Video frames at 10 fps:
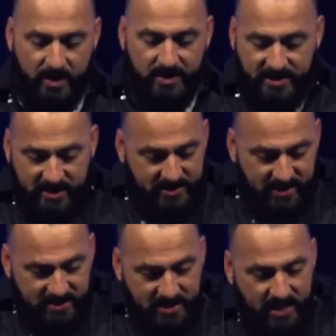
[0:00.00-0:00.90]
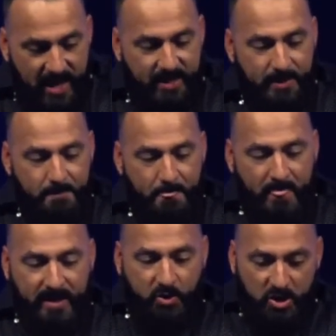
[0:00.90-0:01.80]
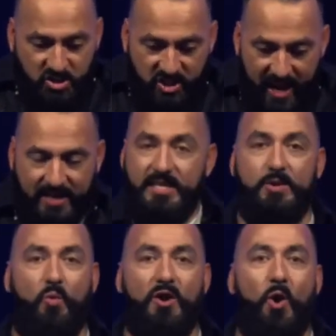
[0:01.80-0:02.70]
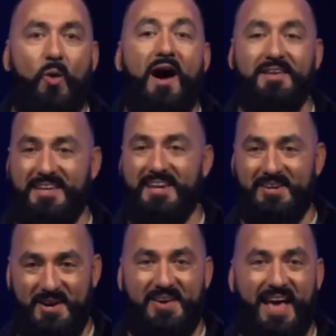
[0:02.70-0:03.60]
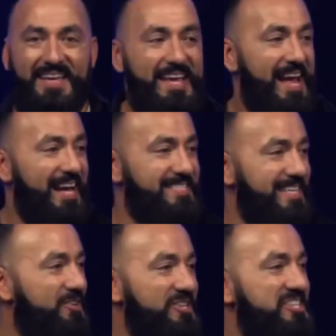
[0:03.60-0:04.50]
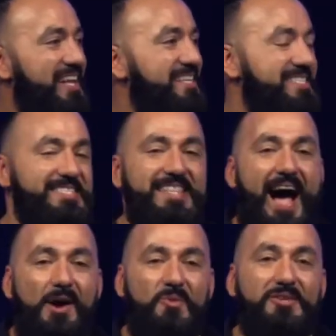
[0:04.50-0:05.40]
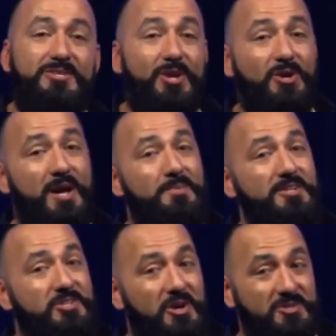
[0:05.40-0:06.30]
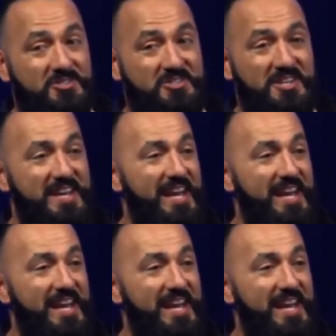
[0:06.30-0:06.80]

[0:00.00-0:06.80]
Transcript: This is, this is like, like Christianity 101 here, okay? It's Christianity is not when you start coming to church.